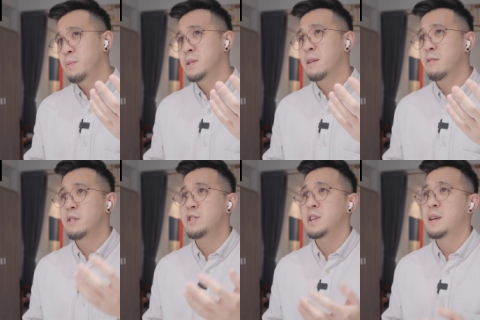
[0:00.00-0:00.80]
of
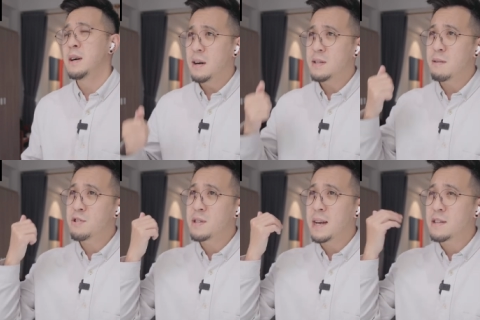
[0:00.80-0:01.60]
technology, our
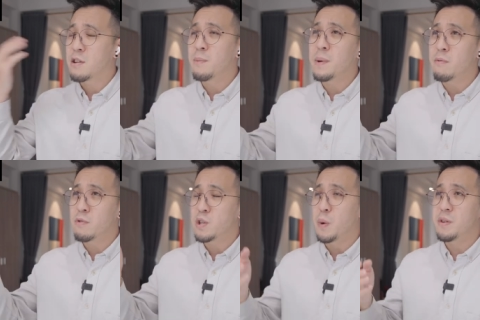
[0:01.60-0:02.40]
assumption that it's going to be
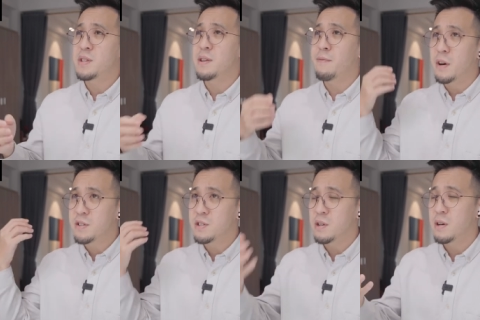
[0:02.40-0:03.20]
responsive
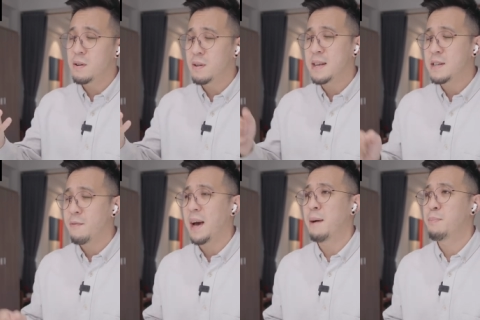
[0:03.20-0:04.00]
versus a
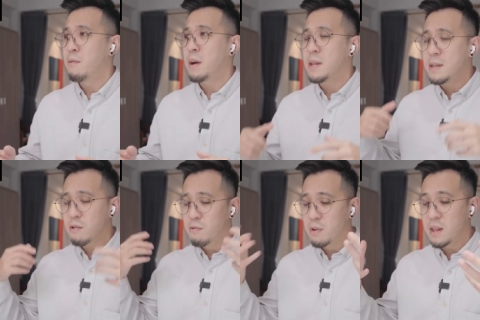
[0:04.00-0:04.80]
native app, right? These are
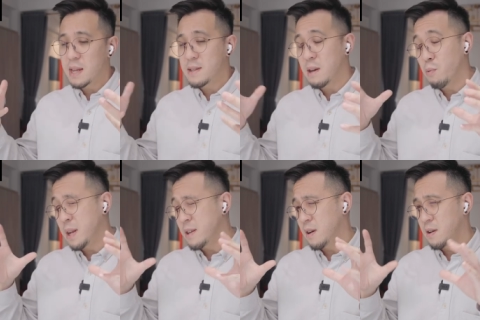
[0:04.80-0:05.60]
all the things that we
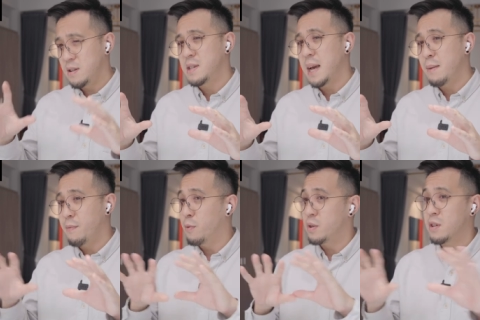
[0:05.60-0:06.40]
need to understand
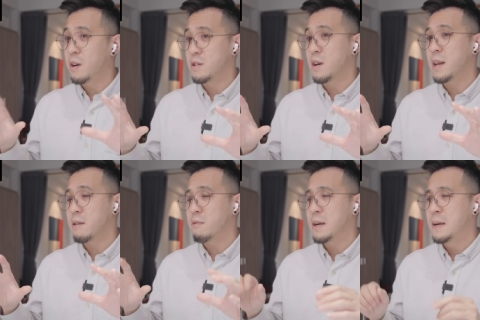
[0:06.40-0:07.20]
before we start designing,
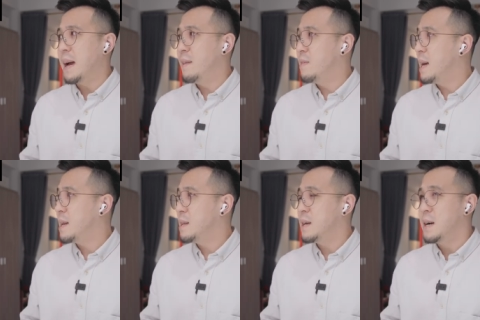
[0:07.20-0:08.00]
right? And
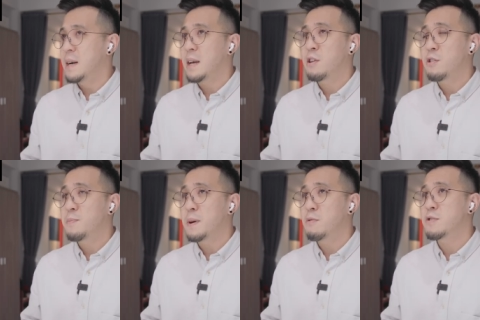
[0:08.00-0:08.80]
then uh, it could
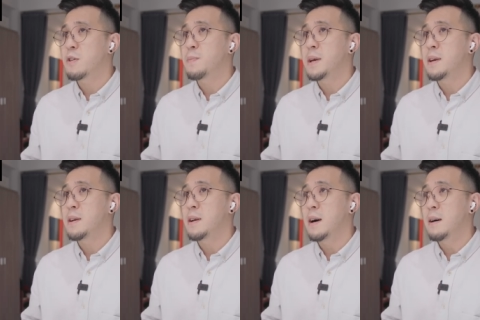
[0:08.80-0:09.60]
be also
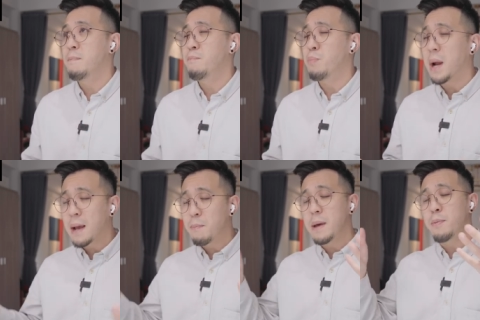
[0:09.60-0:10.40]
be um,
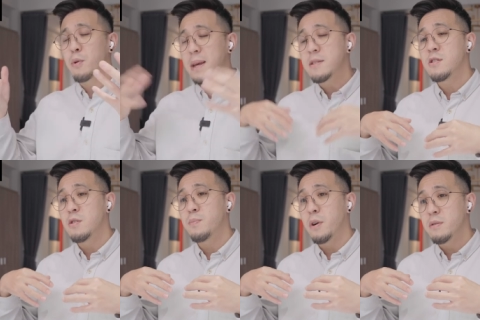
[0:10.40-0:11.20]
bringing people into
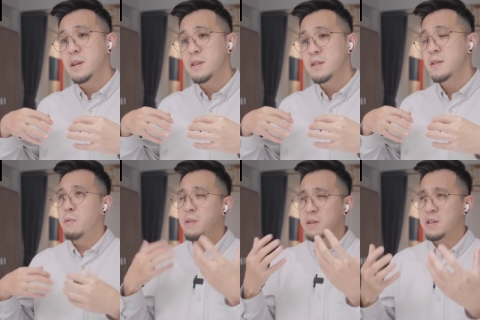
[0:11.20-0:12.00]
your process.
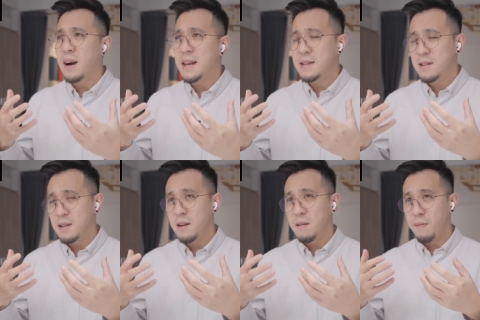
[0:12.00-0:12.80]
With design, it's
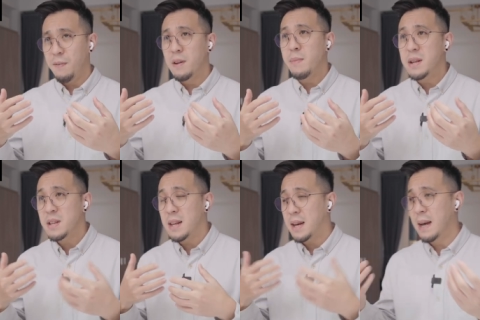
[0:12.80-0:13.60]
uh,
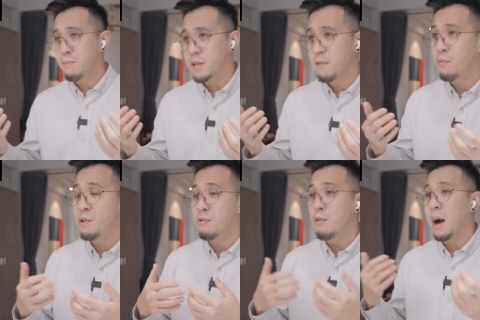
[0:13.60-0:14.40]
fundamentally collaborative. We
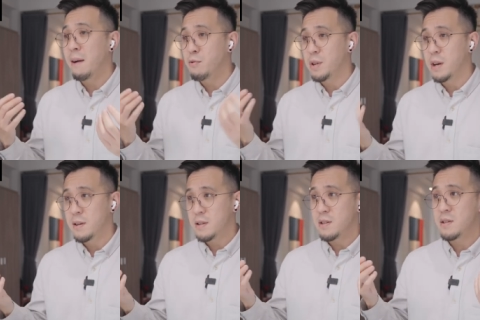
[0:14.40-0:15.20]
do not have all the
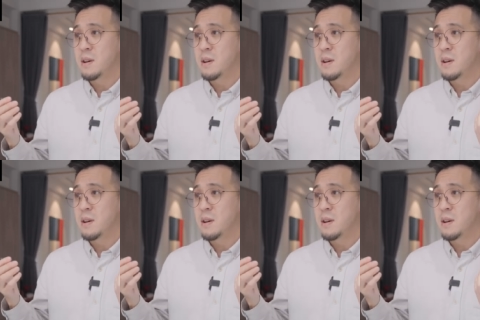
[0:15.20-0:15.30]
answers.